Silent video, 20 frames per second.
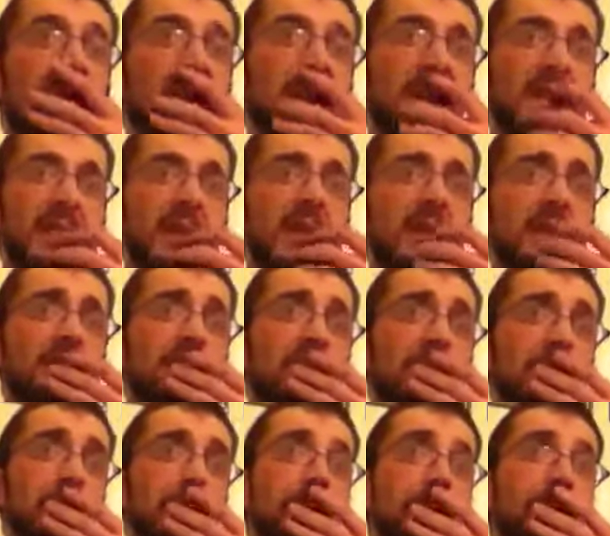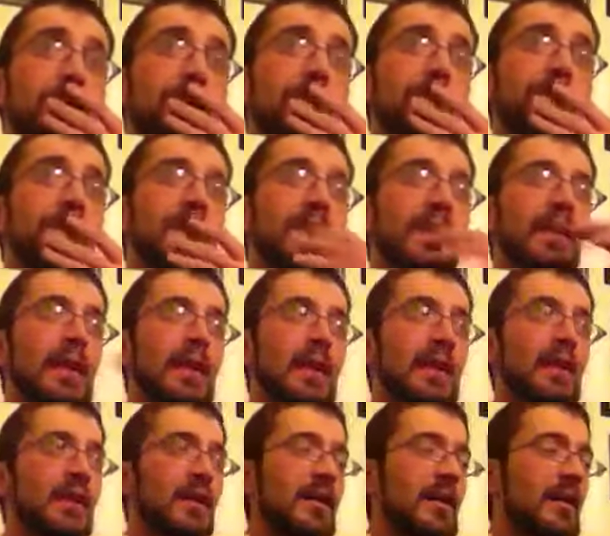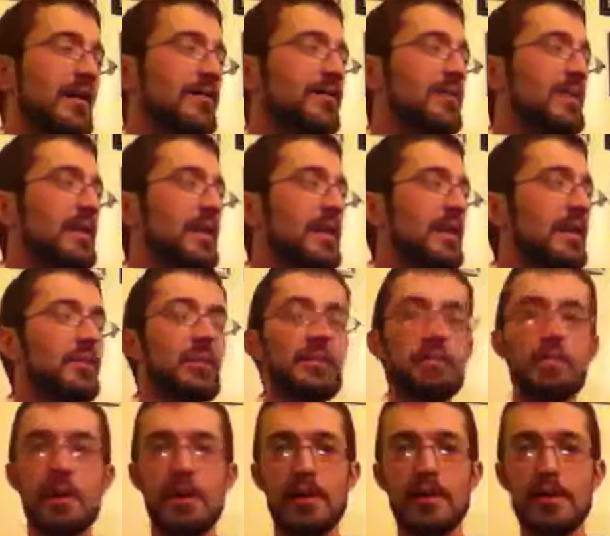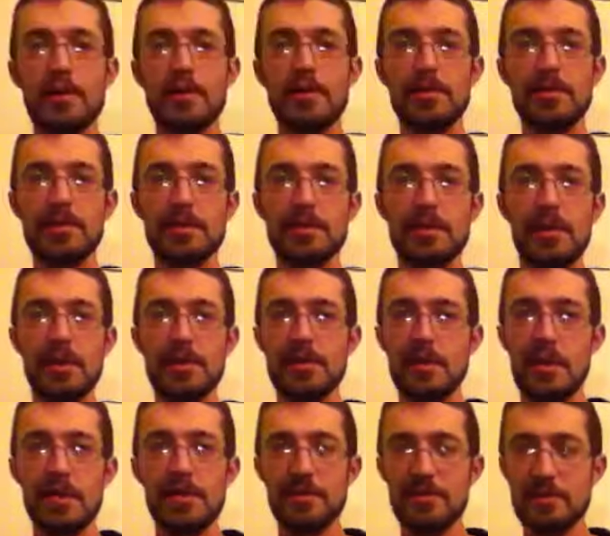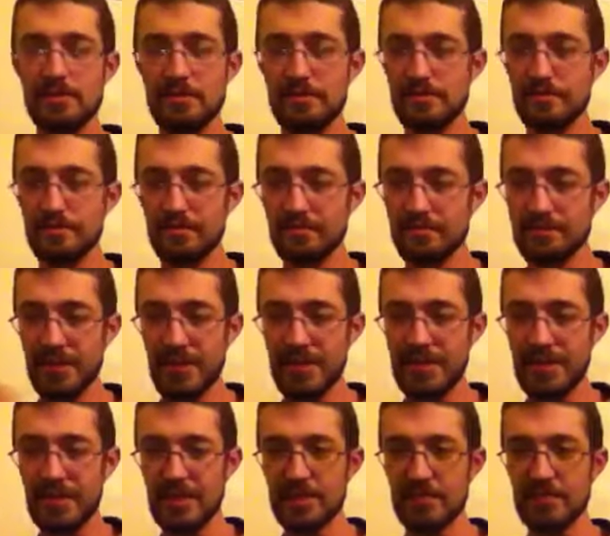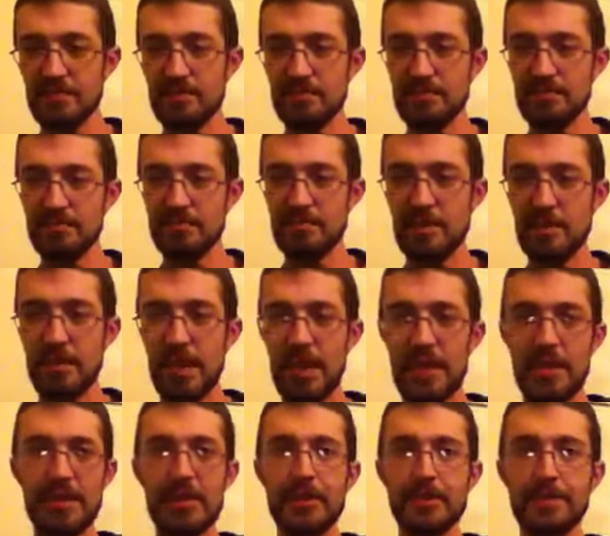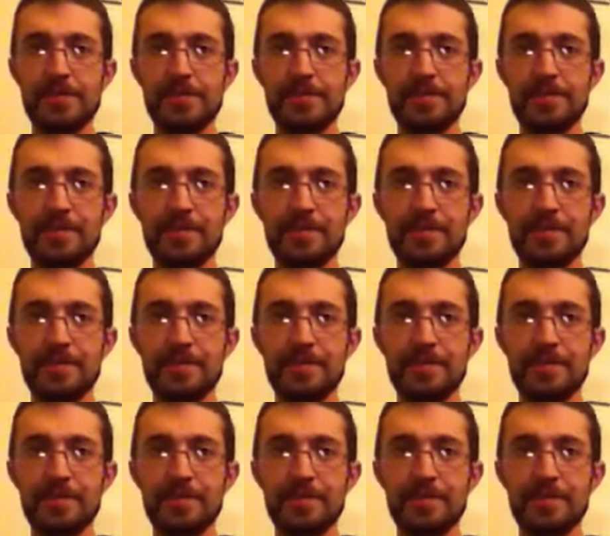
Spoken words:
electronic cigarette, and I filled it up with Marlow, and it tastes like tobacco.